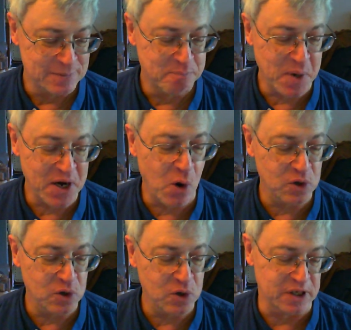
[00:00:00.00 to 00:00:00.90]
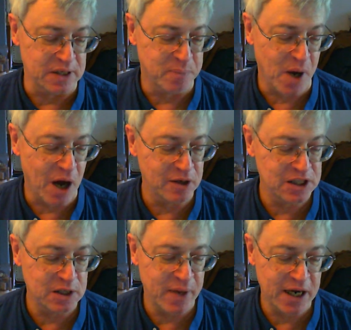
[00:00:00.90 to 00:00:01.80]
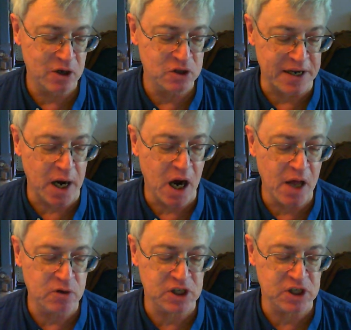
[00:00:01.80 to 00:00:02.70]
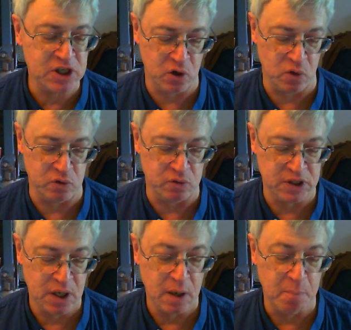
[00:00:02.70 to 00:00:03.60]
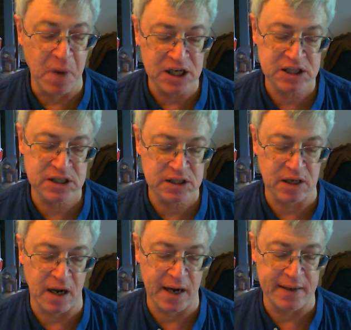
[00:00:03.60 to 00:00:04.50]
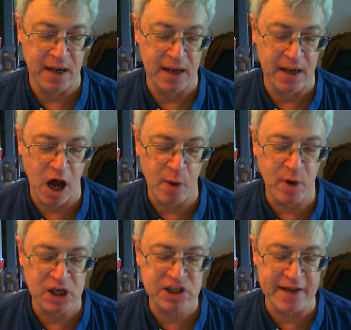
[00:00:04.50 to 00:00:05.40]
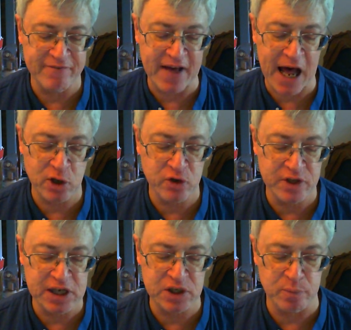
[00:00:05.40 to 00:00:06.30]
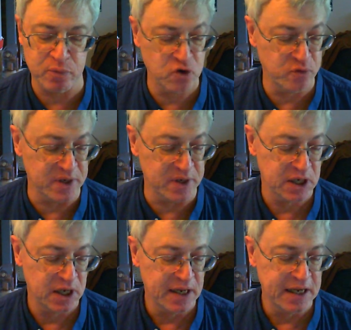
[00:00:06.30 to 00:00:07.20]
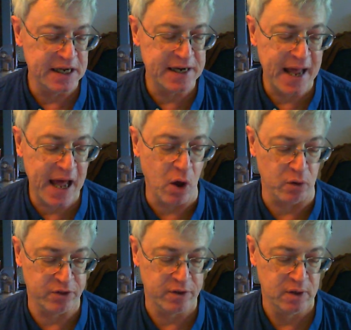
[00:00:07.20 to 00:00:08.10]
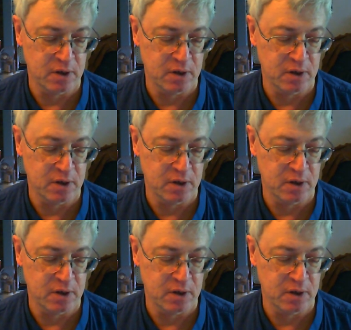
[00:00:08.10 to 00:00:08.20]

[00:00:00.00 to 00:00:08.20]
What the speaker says: But ultimately, policymakers and other stakeholders must decide how much they value these improvements in health